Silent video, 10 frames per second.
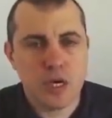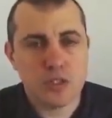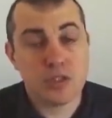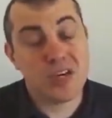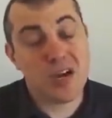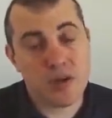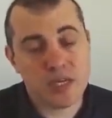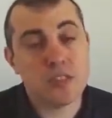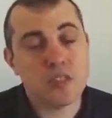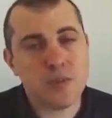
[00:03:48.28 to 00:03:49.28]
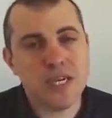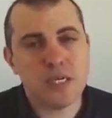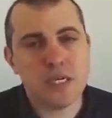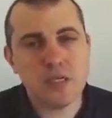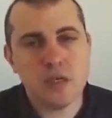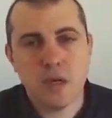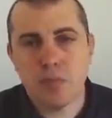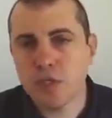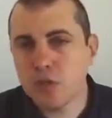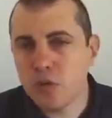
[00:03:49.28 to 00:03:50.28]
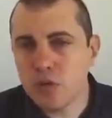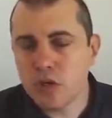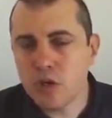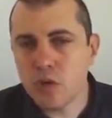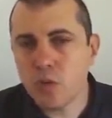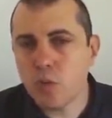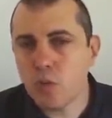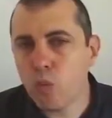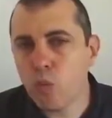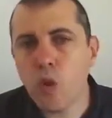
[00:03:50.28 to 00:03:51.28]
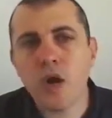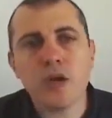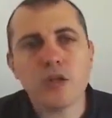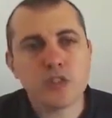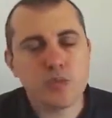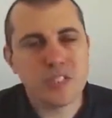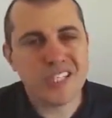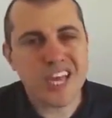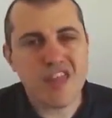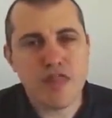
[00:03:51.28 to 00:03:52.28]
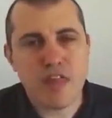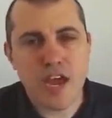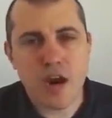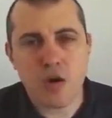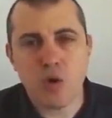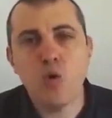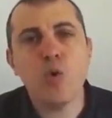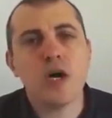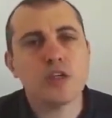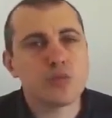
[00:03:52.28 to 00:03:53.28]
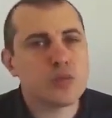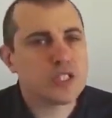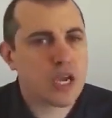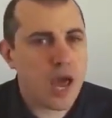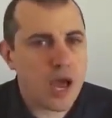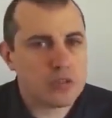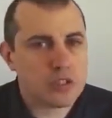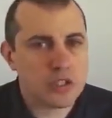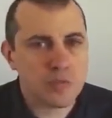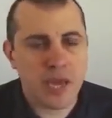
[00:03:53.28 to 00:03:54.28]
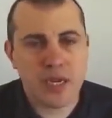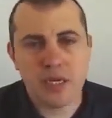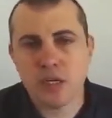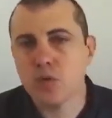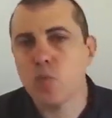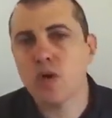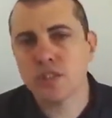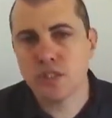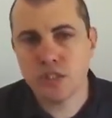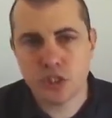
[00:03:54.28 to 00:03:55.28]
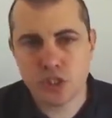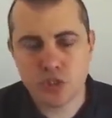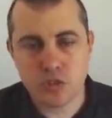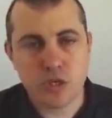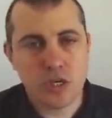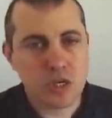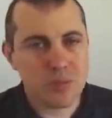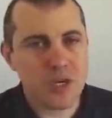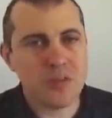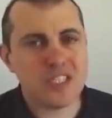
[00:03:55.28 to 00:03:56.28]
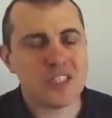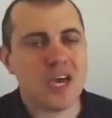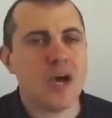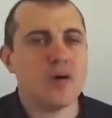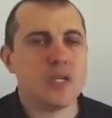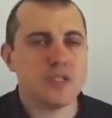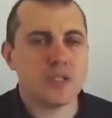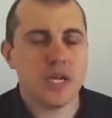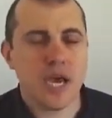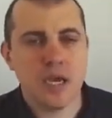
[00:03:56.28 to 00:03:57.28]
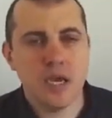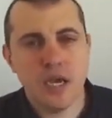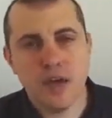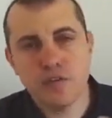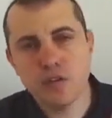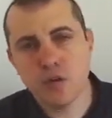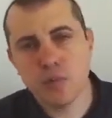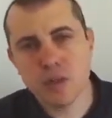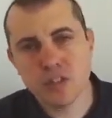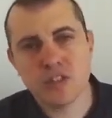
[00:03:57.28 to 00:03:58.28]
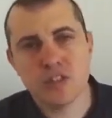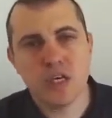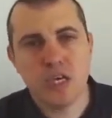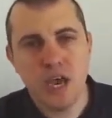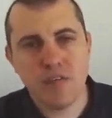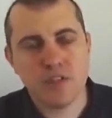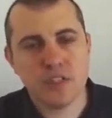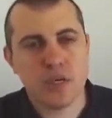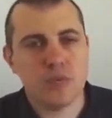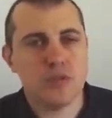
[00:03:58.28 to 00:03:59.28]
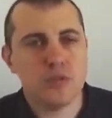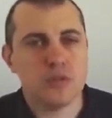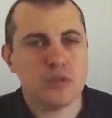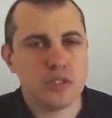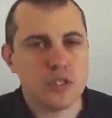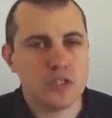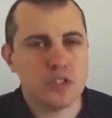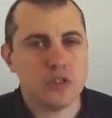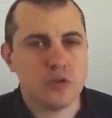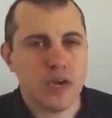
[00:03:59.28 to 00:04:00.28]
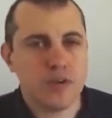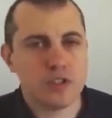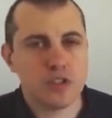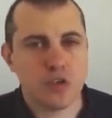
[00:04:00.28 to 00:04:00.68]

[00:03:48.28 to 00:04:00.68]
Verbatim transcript: Uh, so now I can spend it, but you don't know what else was in there, who else was allowed to spend, under what conditions. Compare that to how it is today. If you do a multisig, every time you do a signature, you have